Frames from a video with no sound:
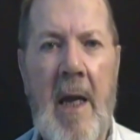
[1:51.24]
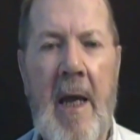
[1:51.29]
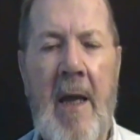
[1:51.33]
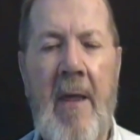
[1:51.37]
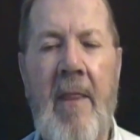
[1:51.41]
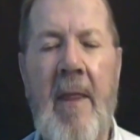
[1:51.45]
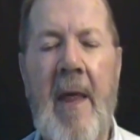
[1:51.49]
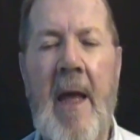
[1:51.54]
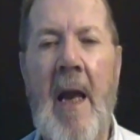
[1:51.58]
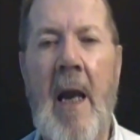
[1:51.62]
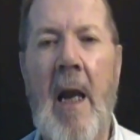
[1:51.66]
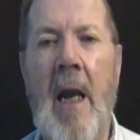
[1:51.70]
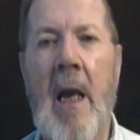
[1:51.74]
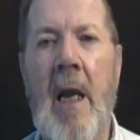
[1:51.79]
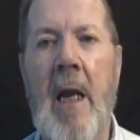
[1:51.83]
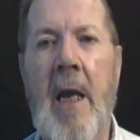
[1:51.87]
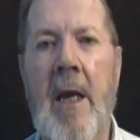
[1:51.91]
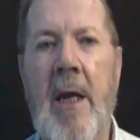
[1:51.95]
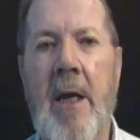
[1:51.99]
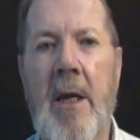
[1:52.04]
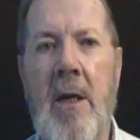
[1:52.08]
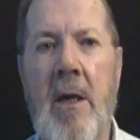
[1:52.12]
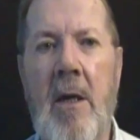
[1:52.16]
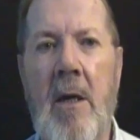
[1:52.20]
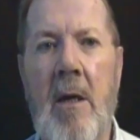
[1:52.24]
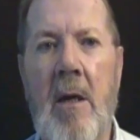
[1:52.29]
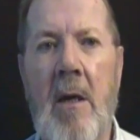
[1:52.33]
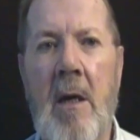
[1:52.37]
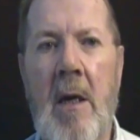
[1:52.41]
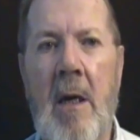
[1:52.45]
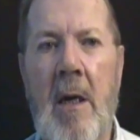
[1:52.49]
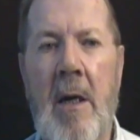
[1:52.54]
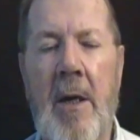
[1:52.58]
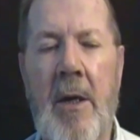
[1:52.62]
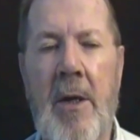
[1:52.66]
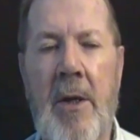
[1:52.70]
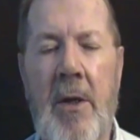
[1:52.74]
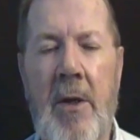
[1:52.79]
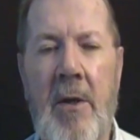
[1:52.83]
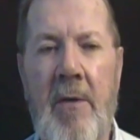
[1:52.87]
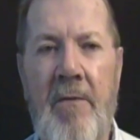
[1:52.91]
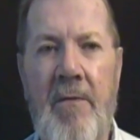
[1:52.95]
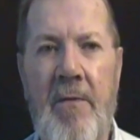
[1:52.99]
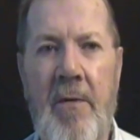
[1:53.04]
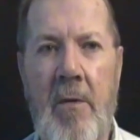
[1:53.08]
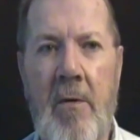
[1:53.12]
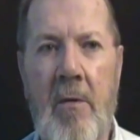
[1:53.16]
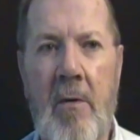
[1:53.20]
In that link,
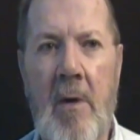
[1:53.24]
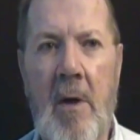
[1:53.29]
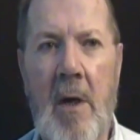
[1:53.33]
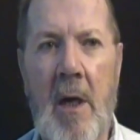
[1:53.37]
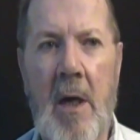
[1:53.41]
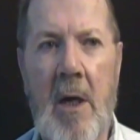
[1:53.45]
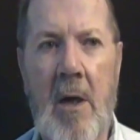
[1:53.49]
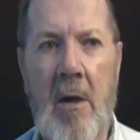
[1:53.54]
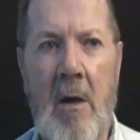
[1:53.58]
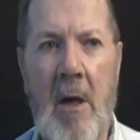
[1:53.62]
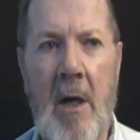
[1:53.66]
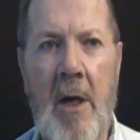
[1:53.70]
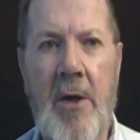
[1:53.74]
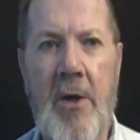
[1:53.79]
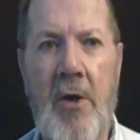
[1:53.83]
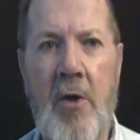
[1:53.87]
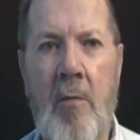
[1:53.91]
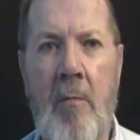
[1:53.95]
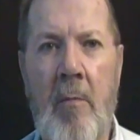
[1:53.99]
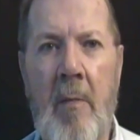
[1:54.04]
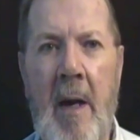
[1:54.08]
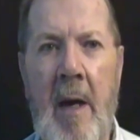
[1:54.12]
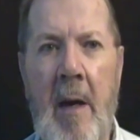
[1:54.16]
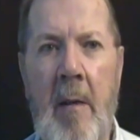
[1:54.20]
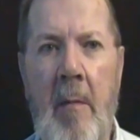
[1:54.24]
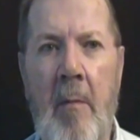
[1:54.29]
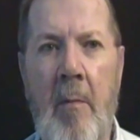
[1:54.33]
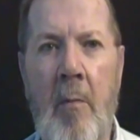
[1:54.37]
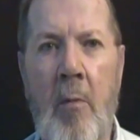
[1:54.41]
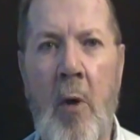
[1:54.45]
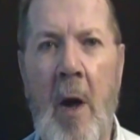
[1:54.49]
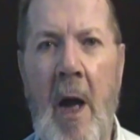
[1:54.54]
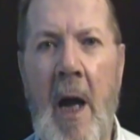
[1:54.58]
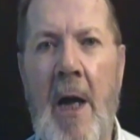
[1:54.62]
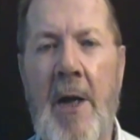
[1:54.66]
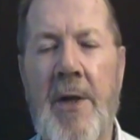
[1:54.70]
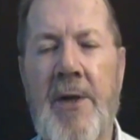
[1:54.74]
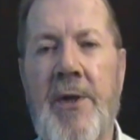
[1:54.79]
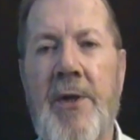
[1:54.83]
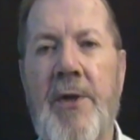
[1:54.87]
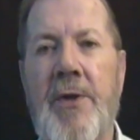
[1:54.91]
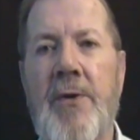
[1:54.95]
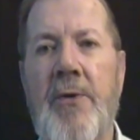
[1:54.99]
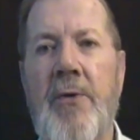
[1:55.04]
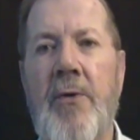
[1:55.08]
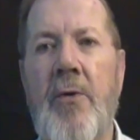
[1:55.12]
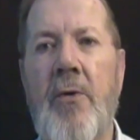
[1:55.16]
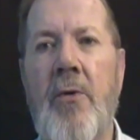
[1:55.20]
if you click on it, you may browse
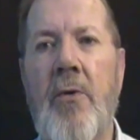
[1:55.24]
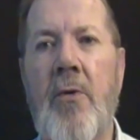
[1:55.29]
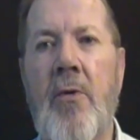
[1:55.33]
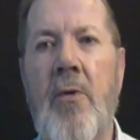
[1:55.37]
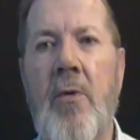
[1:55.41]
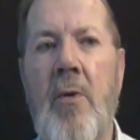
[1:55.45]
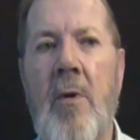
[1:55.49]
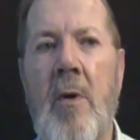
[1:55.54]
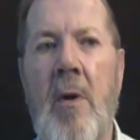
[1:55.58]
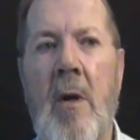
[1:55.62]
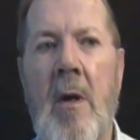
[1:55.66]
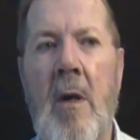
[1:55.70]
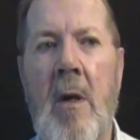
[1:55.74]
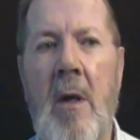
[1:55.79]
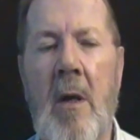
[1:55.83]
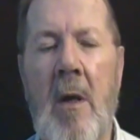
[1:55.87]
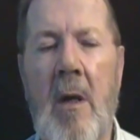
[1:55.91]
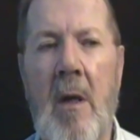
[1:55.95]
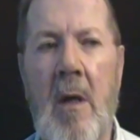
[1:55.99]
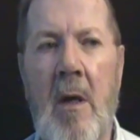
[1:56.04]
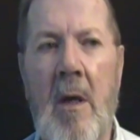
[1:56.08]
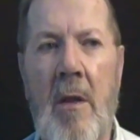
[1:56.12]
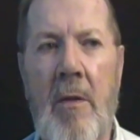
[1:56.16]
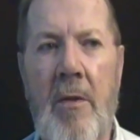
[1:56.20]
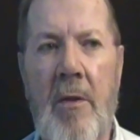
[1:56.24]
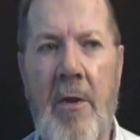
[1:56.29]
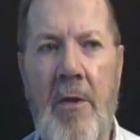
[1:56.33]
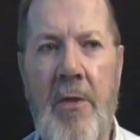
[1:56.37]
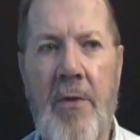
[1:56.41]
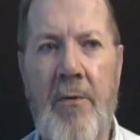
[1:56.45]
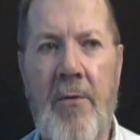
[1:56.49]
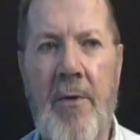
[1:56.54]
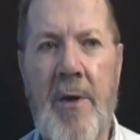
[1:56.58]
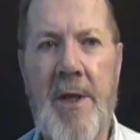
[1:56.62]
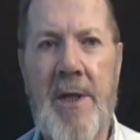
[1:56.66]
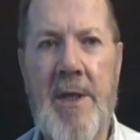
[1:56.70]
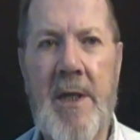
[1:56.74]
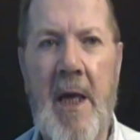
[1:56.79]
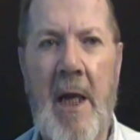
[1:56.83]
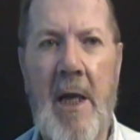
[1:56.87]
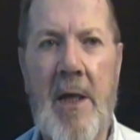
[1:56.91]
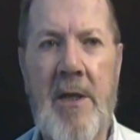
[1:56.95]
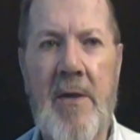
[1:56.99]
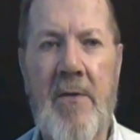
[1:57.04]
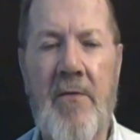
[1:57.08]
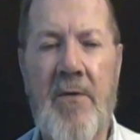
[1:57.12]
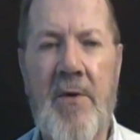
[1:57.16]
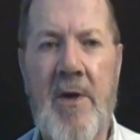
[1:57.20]
through the three
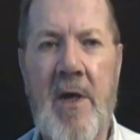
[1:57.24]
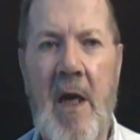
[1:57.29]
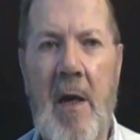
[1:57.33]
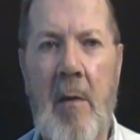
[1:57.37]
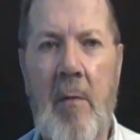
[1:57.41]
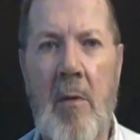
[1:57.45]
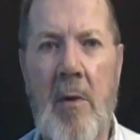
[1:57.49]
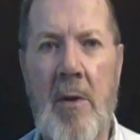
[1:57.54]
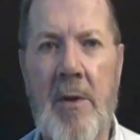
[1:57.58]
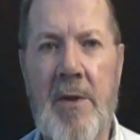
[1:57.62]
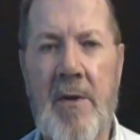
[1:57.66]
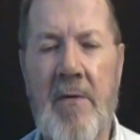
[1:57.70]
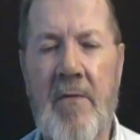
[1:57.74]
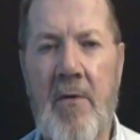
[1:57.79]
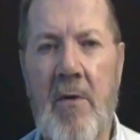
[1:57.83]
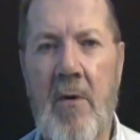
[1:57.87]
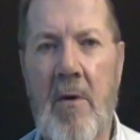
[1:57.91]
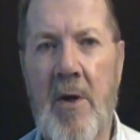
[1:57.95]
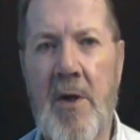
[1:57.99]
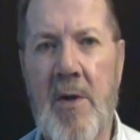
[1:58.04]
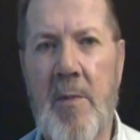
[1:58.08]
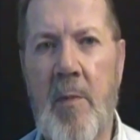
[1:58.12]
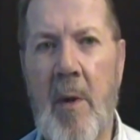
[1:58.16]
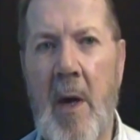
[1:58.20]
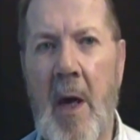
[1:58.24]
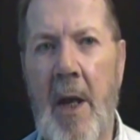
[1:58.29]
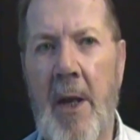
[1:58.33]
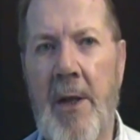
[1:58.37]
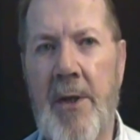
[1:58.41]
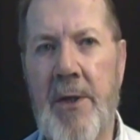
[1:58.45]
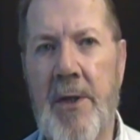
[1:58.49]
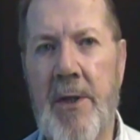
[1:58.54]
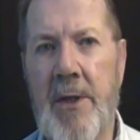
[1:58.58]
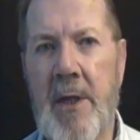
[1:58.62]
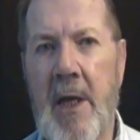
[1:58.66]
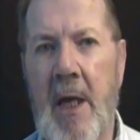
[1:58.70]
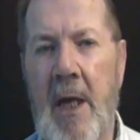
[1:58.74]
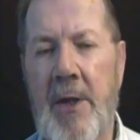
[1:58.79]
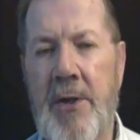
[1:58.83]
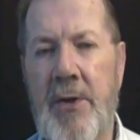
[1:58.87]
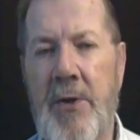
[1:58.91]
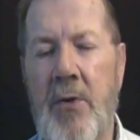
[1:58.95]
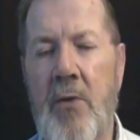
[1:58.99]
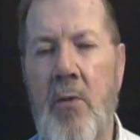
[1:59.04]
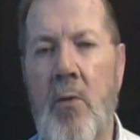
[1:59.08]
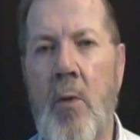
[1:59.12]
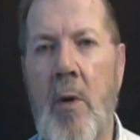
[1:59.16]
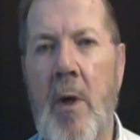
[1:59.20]
sets of tables of correspondences
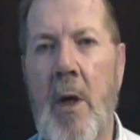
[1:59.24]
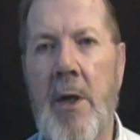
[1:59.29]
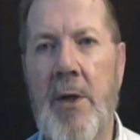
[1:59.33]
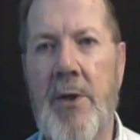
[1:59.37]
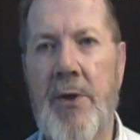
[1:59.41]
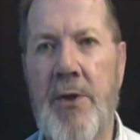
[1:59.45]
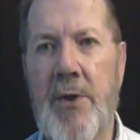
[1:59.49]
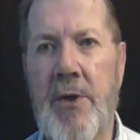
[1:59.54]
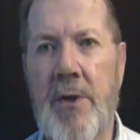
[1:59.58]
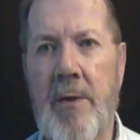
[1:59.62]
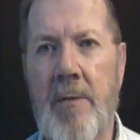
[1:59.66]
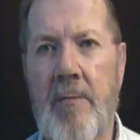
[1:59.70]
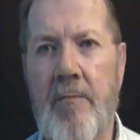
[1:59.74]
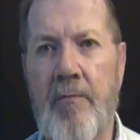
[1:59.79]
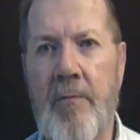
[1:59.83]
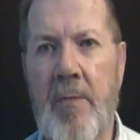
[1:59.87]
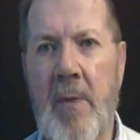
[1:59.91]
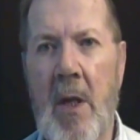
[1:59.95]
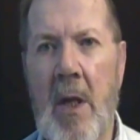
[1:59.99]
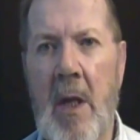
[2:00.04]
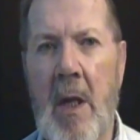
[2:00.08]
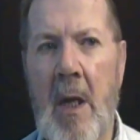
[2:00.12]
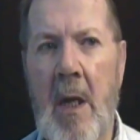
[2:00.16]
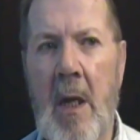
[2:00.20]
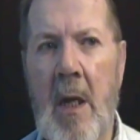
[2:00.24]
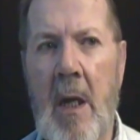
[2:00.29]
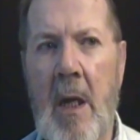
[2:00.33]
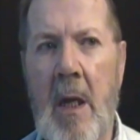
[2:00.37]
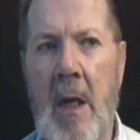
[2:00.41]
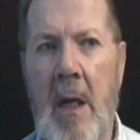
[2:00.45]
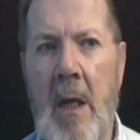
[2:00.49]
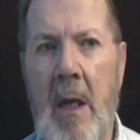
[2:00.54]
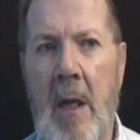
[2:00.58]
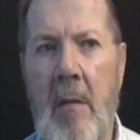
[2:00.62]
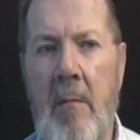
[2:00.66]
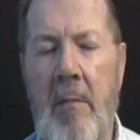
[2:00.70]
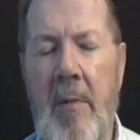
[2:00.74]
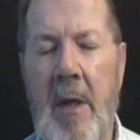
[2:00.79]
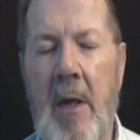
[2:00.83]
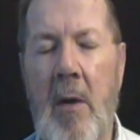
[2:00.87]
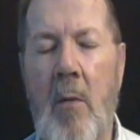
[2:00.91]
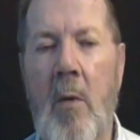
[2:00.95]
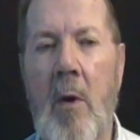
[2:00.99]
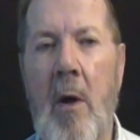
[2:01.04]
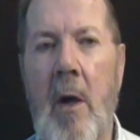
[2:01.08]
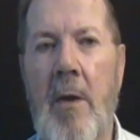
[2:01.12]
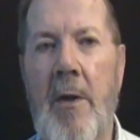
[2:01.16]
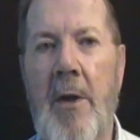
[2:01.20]
as you wish. Be
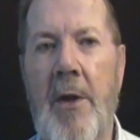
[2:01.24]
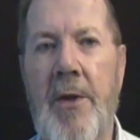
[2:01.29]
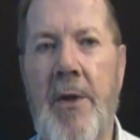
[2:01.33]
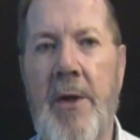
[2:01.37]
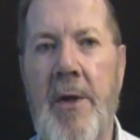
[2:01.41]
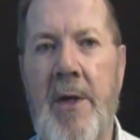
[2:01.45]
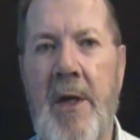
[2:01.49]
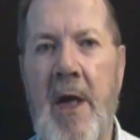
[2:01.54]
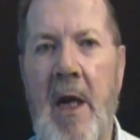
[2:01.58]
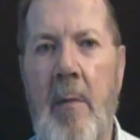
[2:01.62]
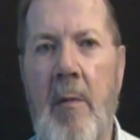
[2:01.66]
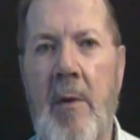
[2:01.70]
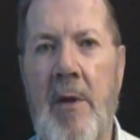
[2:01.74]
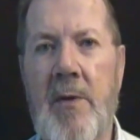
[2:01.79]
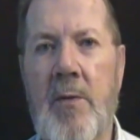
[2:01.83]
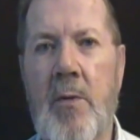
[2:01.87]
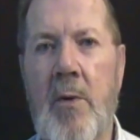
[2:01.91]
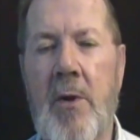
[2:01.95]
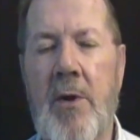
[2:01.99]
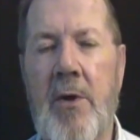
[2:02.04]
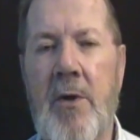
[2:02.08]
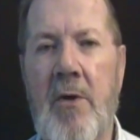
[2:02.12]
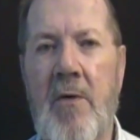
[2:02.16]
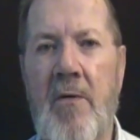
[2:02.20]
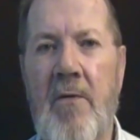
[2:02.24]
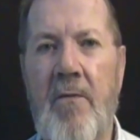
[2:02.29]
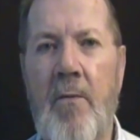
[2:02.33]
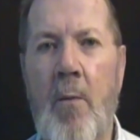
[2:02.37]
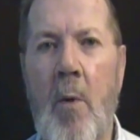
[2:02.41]
aware that the tables were too